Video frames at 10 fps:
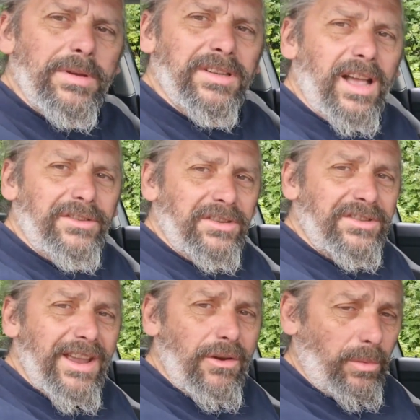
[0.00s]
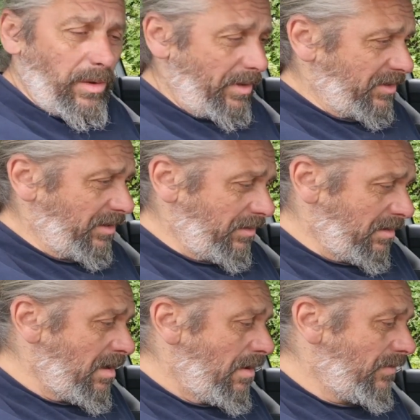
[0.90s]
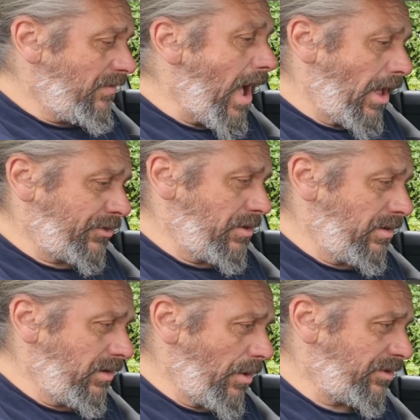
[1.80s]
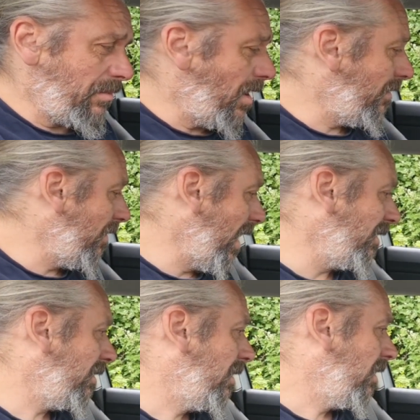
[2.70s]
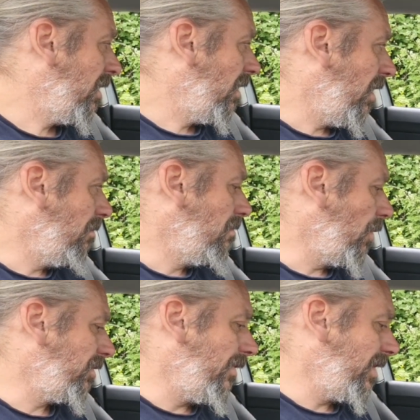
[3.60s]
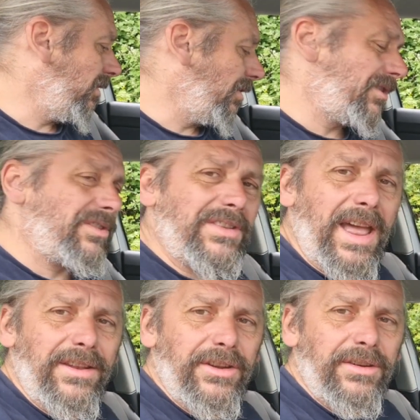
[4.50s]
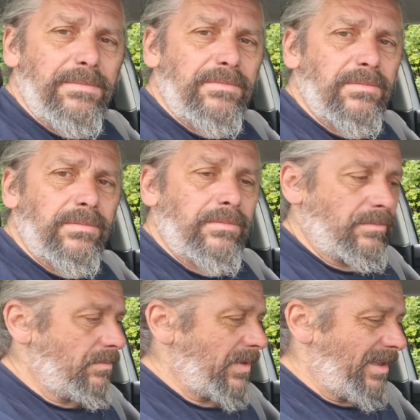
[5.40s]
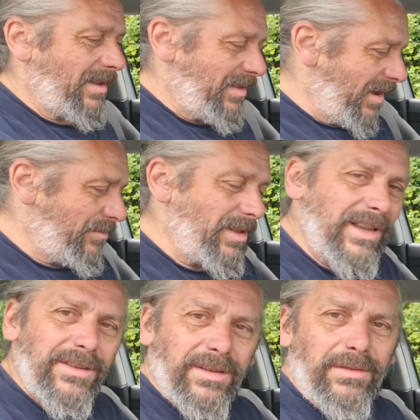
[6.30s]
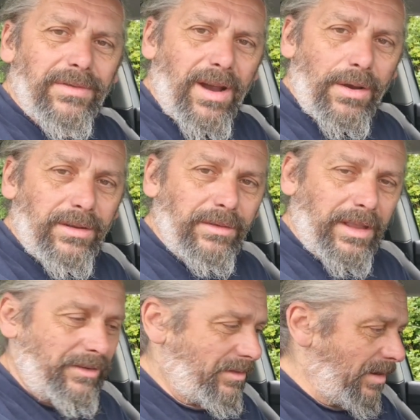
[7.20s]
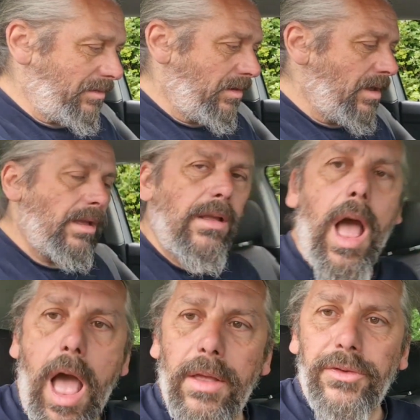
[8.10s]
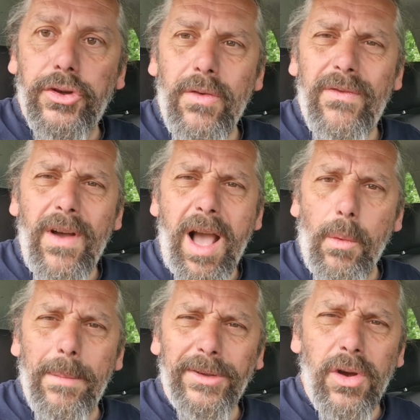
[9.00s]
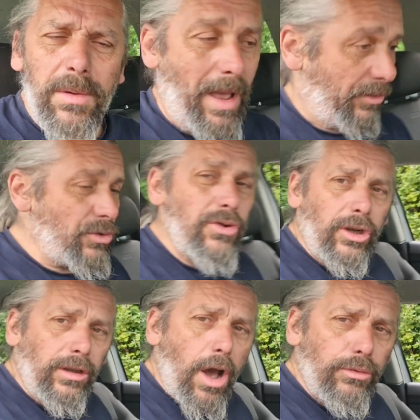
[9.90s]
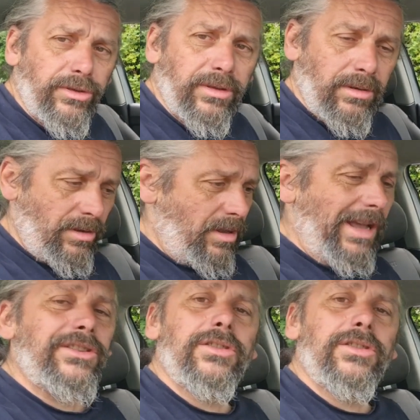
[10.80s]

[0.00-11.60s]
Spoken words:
besides the steering wheel, which is far too close to my face, most of this looks standard. And that really is too far. Look, that's too far. What am I talking about? Too close. That's